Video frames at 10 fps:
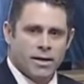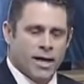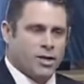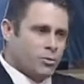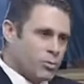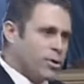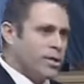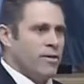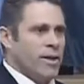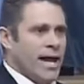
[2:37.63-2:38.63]
It is
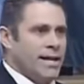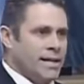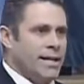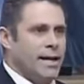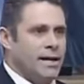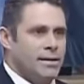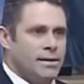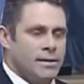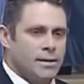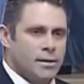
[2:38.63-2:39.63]
rooted in the idea
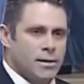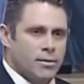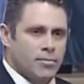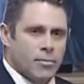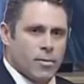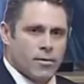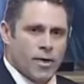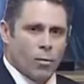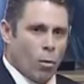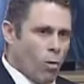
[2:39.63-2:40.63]

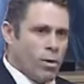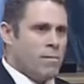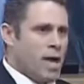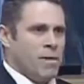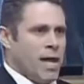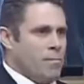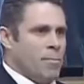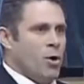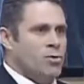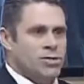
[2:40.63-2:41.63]
that while we may be a
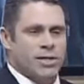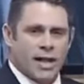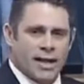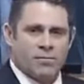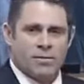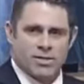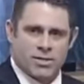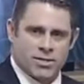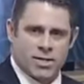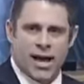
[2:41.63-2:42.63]
post-Enlightenment
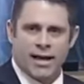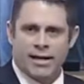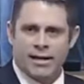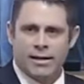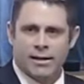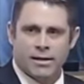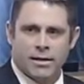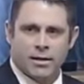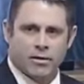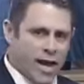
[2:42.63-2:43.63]
society,
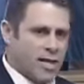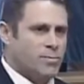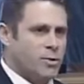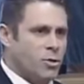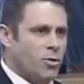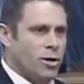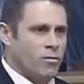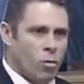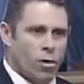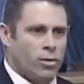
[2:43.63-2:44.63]
the vast majority
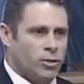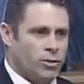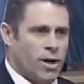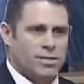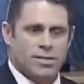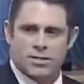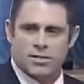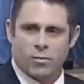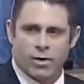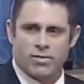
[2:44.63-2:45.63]
of horrible atrocities
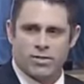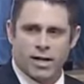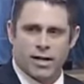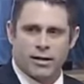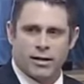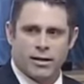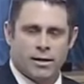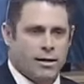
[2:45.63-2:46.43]
that we've seen